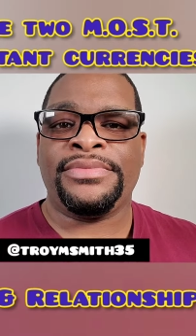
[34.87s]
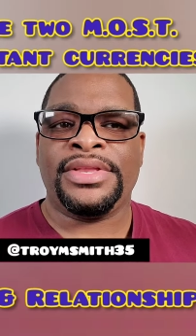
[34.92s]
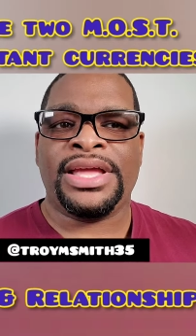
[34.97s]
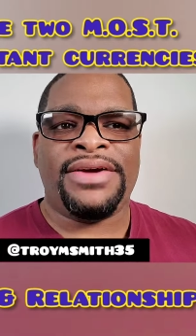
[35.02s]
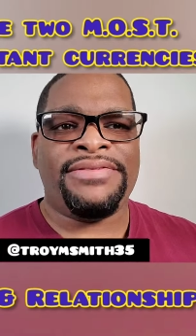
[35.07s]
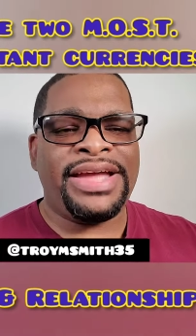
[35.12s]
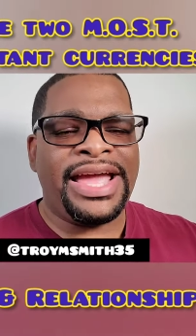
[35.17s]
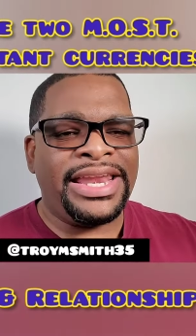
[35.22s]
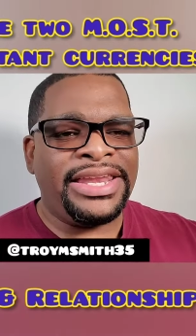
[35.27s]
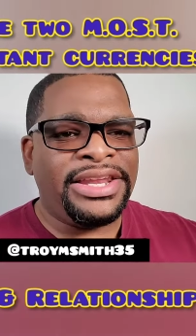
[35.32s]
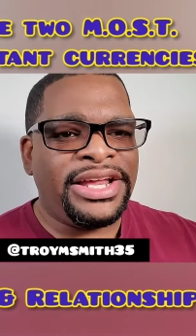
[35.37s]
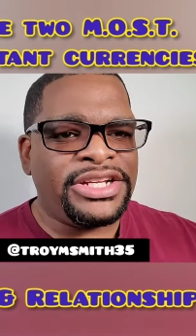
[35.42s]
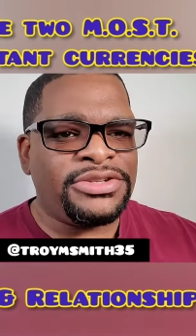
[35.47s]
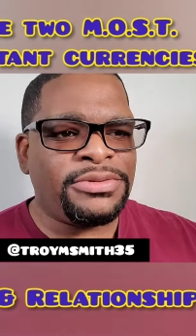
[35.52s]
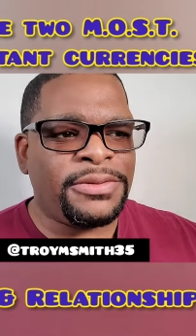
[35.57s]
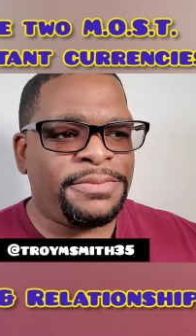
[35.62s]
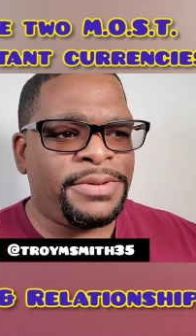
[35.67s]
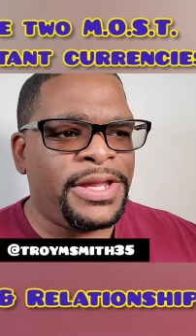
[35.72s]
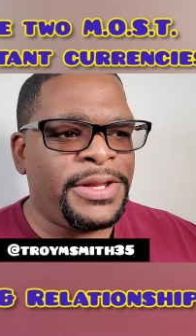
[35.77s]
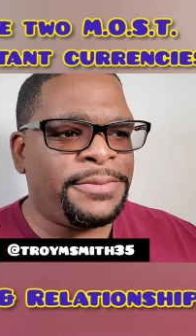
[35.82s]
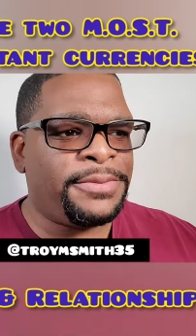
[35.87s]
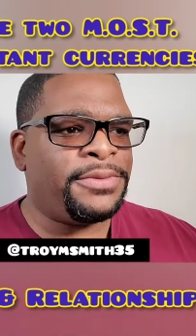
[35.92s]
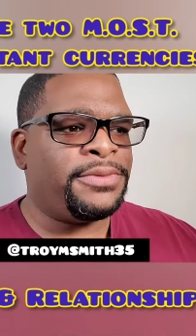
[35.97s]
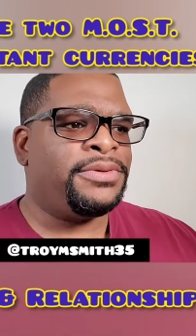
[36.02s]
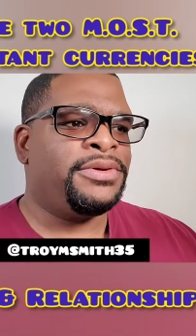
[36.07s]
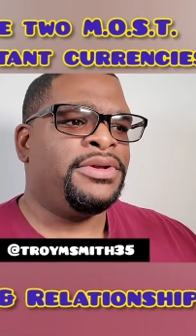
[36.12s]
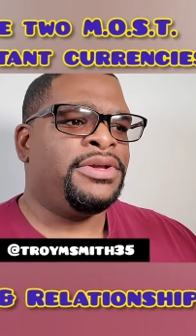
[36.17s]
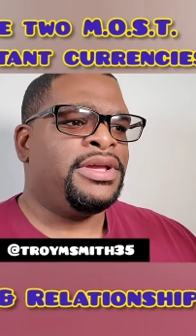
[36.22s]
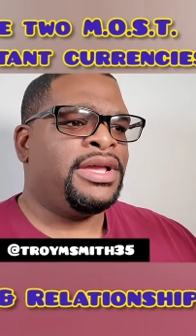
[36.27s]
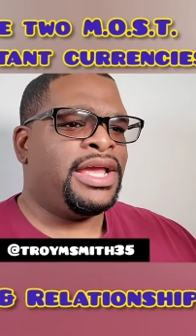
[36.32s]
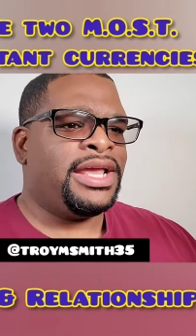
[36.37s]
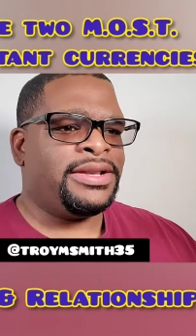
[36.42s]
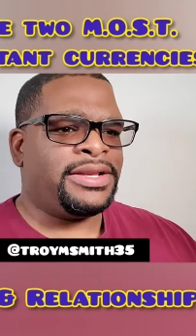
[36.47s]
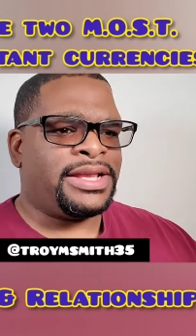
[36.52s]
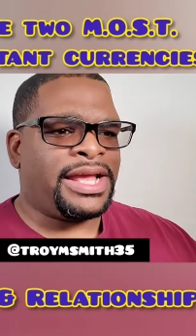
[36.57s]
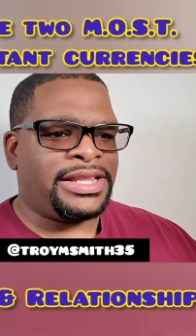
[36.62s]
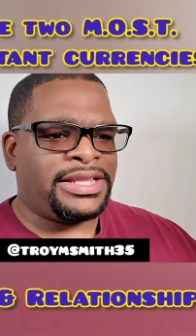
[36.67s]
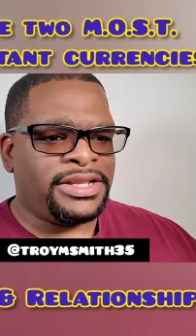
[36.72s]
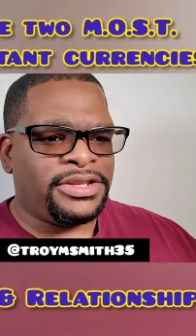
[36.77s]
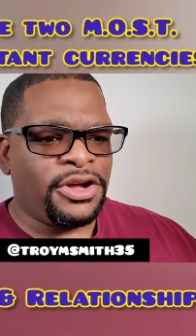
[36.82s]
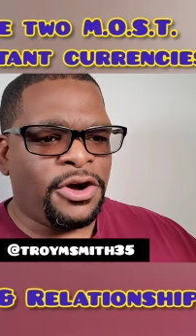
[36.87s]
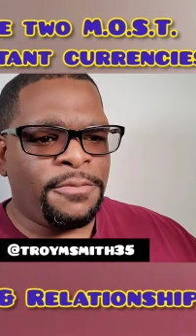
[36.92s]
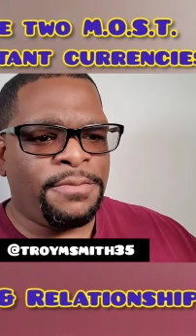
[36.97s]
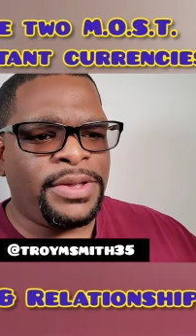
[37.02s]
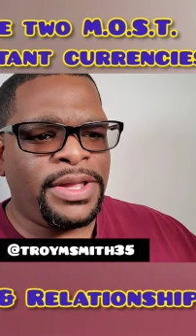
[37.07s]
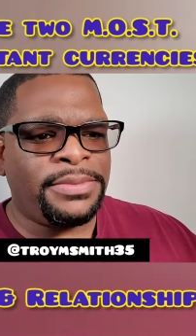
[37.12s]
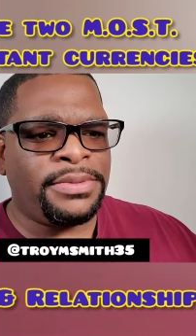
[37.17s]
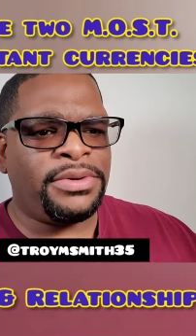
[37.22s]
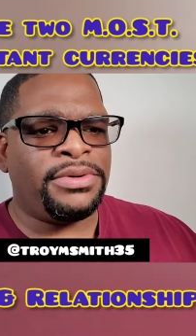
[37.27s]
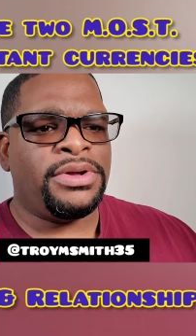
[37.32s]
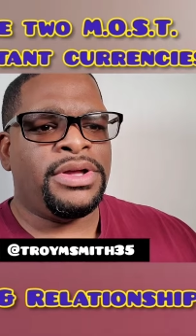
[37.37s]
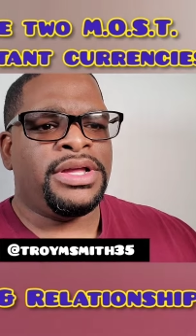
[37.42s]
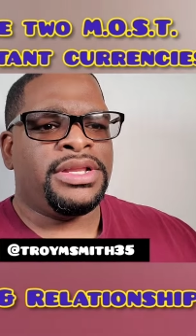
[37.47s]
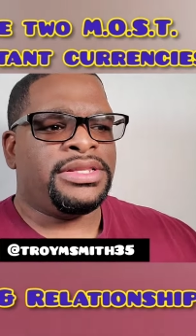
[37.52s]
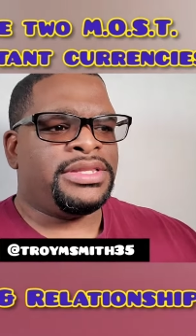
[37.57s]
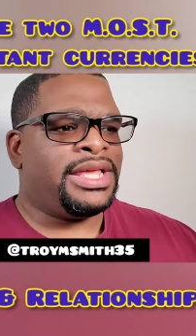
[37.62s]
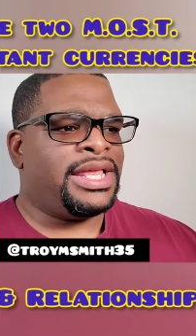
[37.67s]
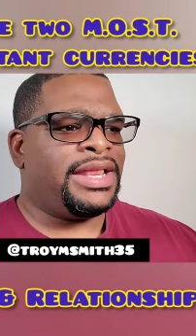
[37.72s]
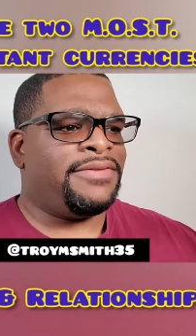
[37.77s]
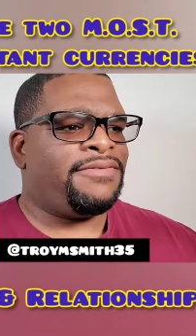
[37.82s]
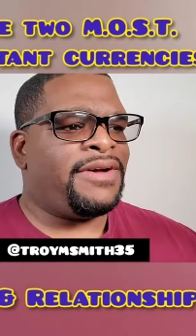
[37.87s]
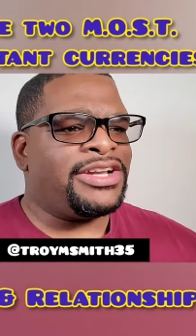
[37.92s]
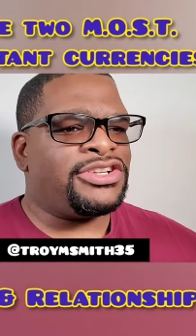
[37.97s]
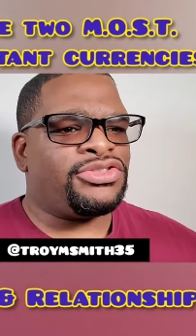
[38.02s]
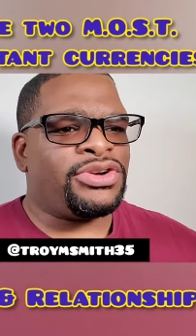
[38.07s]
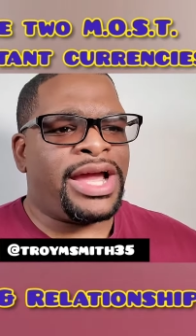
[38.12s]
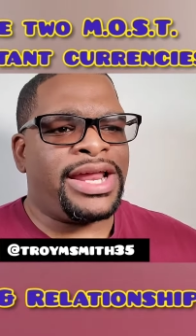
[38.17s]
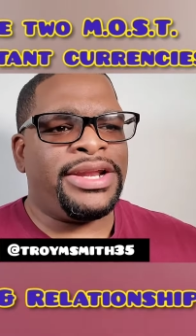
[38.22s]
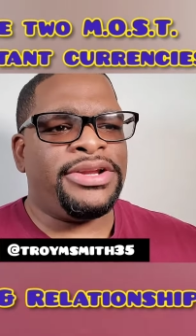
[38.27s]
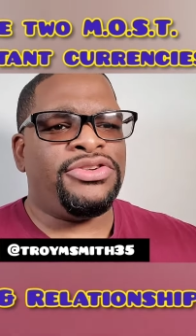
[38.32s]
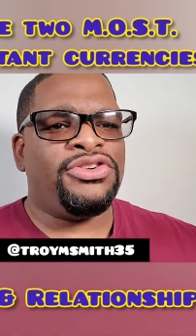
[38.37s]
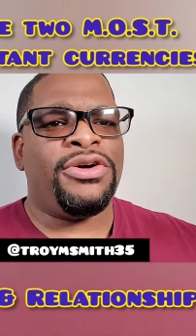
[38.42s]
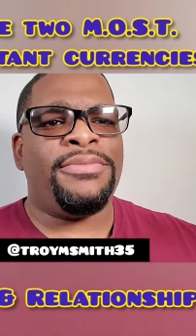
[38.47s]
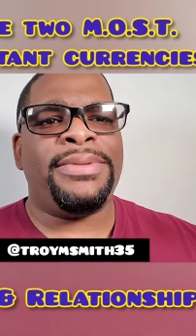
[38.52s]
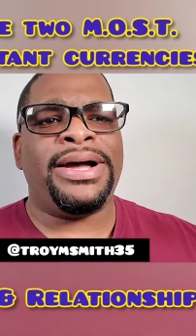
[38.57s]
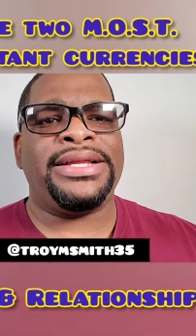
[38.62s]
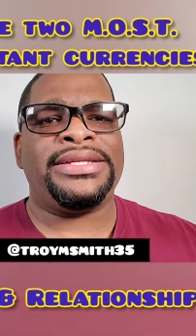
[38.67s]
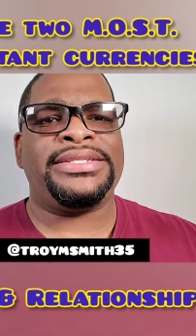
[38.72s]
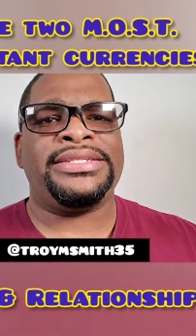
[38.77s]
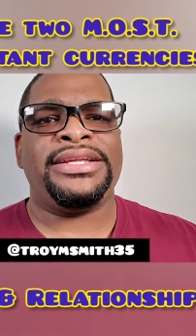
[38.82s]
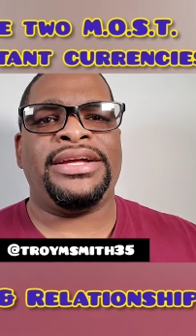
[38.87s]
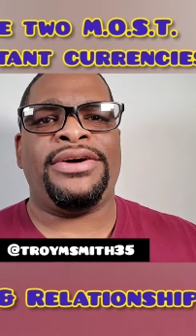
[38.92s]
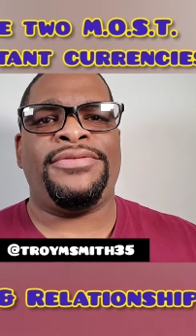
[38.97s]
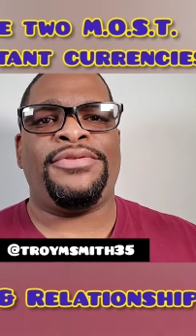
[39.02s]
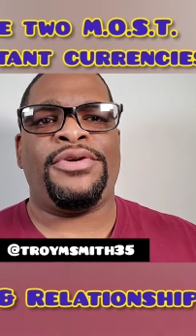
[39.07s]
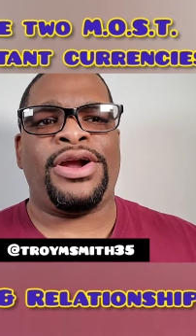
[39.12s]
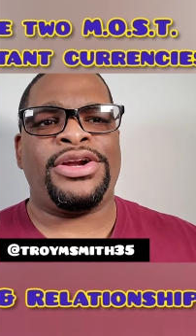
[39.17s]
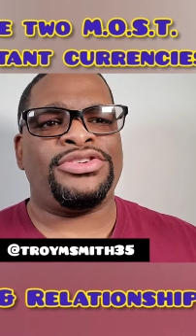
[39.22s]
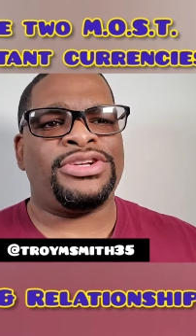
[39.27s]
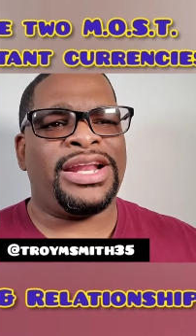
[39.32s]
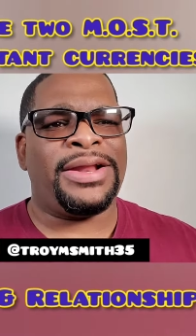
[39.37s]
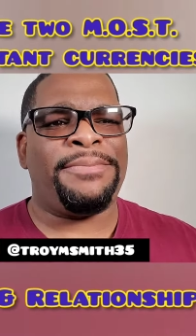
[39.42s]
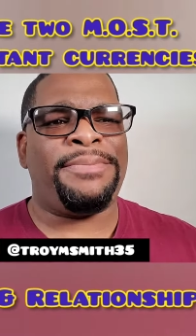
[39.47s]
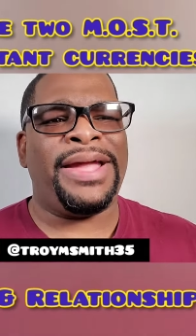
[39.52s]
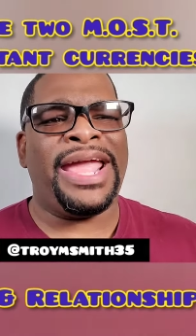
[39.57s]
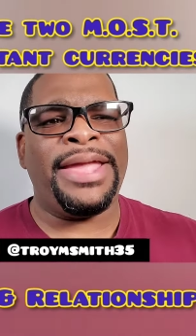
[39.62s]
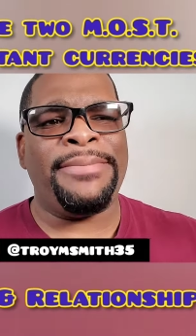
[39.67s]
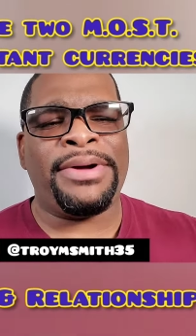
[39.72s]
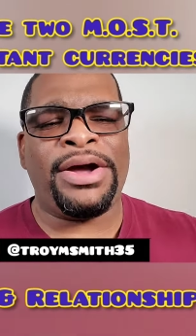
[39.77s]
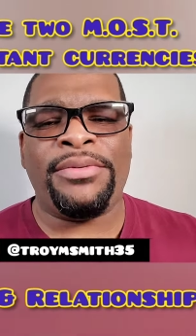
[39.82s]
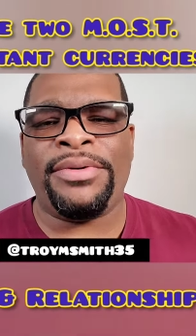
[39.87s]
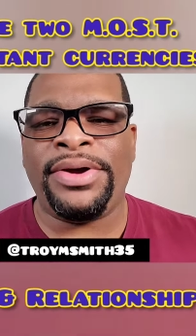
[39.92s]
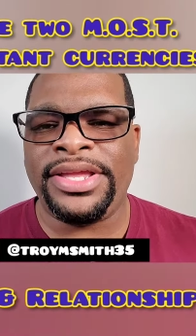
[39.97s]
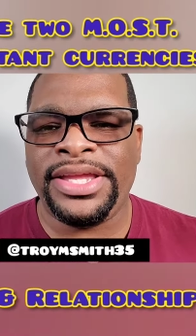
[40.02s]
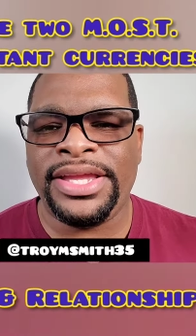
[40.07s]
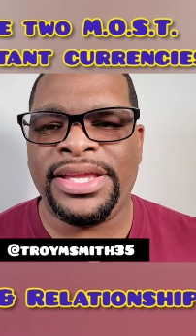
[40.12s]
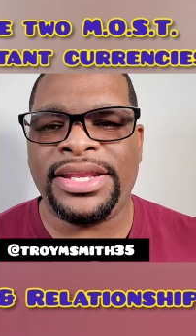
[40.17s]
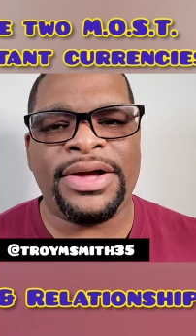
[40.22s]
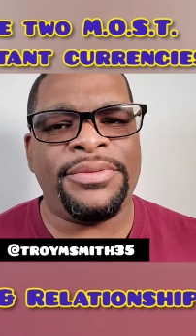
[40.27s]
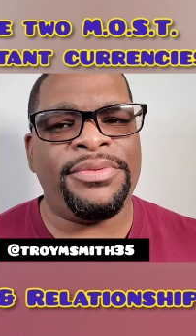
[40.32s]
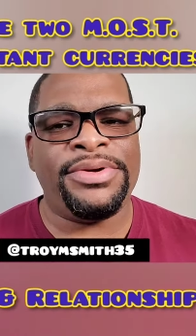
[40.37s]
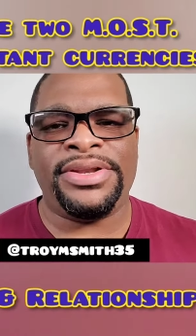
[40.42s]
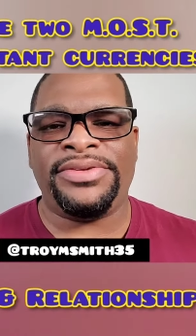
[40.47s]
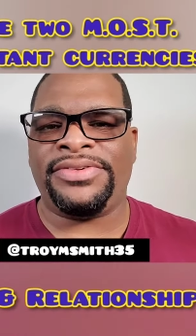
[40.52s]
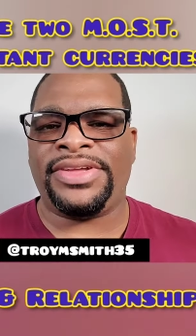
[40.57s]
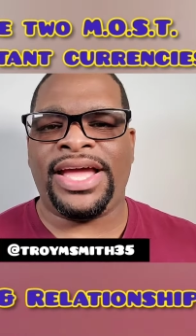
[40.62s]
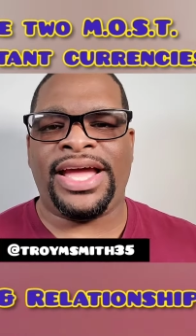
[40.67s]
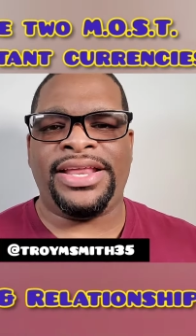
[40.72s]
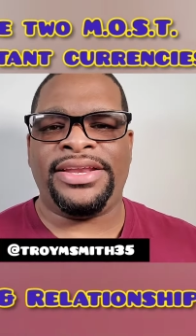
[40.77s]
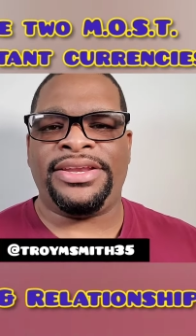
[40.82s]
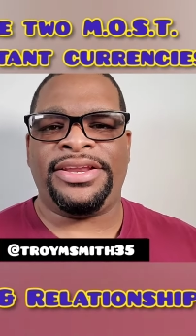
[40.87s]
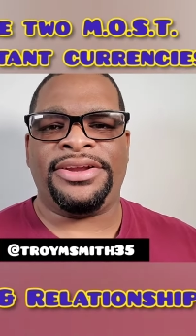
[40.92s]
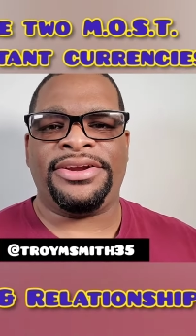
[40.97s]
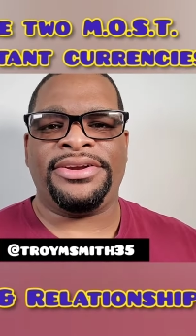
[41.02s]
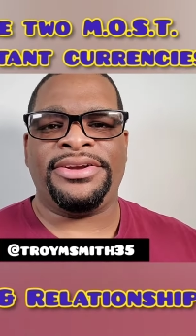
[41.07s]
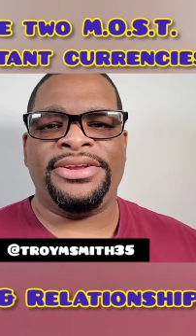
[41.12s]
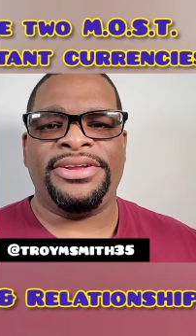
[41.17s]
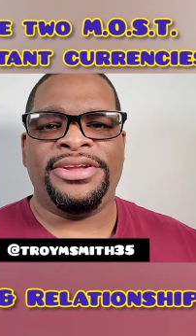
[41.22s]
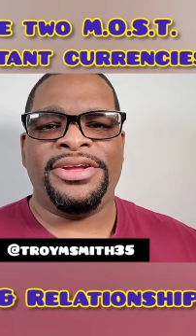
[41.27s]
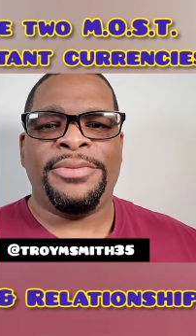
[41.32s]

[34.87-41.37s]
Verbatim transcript: I've had lunch with people and got to know people that if I try to do it myself or I try to pay my way in, I wouldn't have gotten there.